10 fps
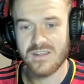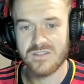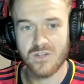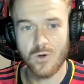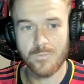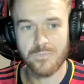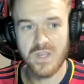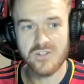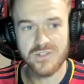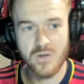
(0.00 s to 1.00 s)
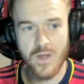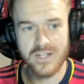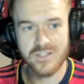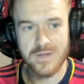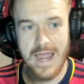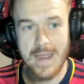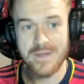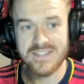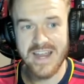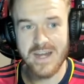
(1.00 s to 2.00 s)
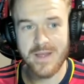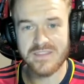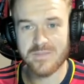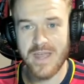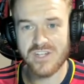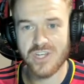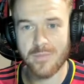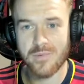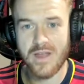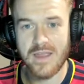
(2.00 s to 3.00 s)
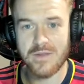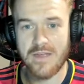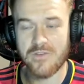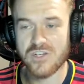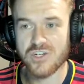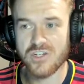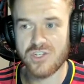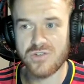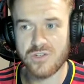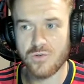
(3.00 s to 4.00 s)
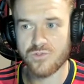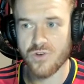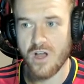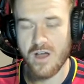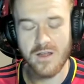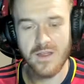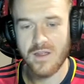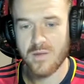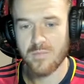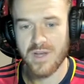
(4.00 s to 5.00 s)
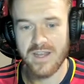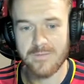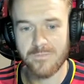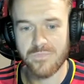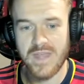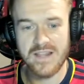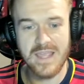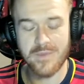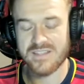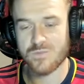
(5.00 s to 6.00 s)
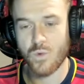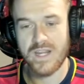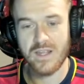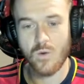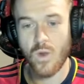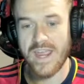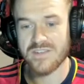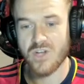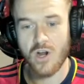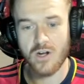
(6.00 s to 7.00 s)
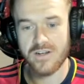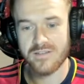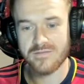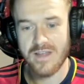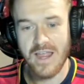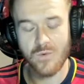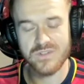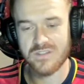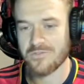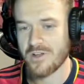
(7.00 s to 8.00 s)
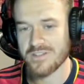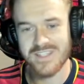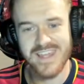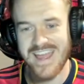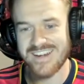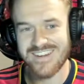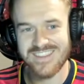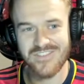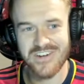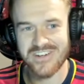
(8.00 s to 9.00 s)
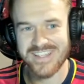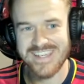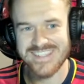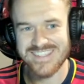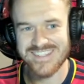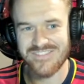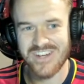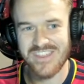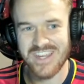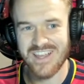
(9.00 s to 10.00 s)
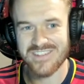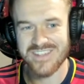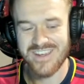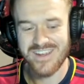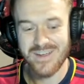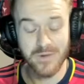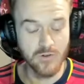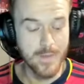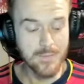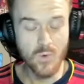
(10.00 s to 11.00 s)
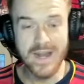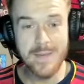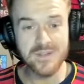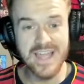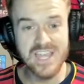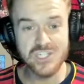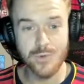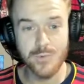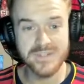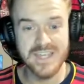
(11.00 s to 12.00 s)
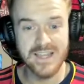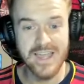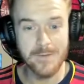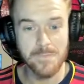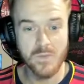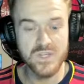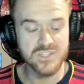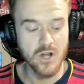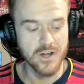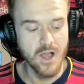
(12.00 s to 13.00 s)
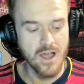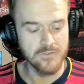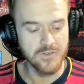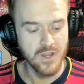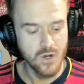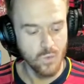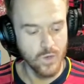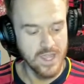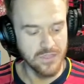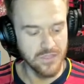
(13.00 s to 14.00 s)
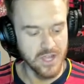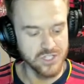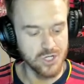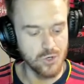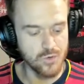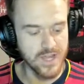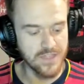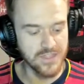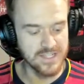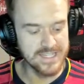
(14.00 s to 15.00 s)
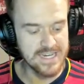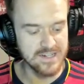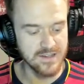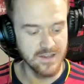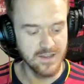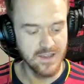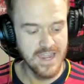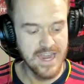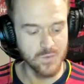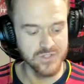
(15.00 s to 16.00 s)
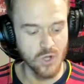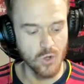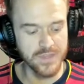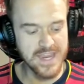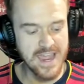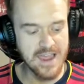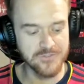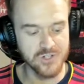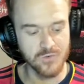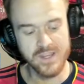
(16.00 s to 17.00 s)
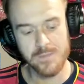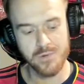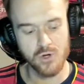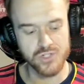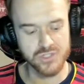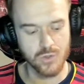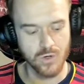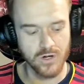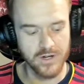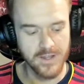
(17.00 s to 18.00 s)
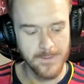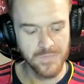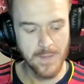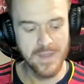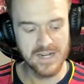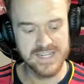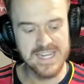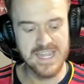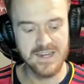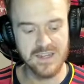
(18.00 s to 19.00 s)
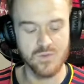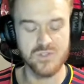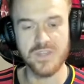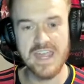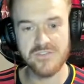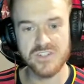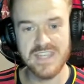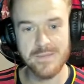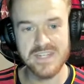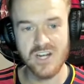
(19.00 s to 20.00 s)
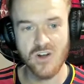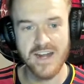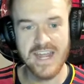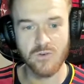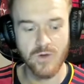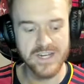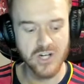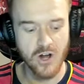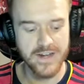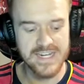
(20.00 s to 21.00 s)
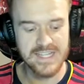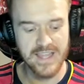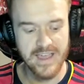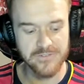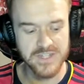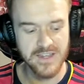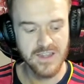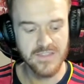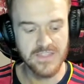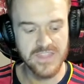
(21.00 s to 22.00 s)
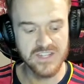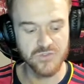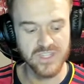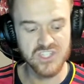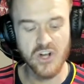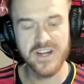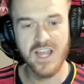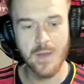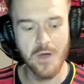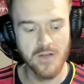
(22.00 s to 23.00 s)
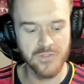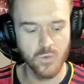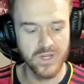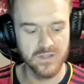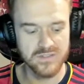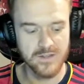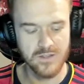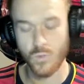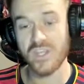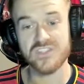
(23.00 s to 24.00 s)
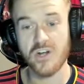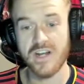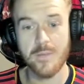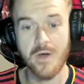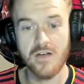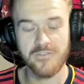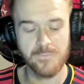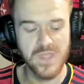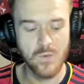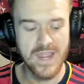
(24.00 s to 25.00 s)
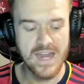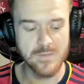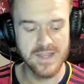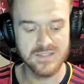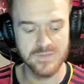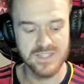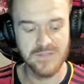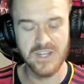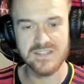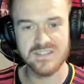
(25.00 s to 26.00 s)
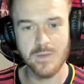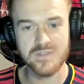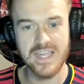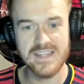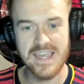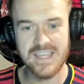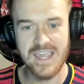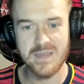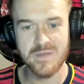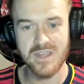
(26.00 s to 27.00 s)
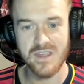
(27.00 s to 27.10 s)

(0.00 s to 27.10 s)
So be interesting to watch. I'm excited about this matchup. I, I ventured a 2 2 draw, but that MLS winning away is hard. I always default to that at the very least, if nothing else. But remember what happened last year when we went to LA. We started off with a 2 nothing lead. And it was only after Ricky Puig scored a penalty kick, it was only after Sam Adeniran had a red card and he left that things really started to come off the wheels. The wheels started to come off, and we had to make some significant subs late in that game.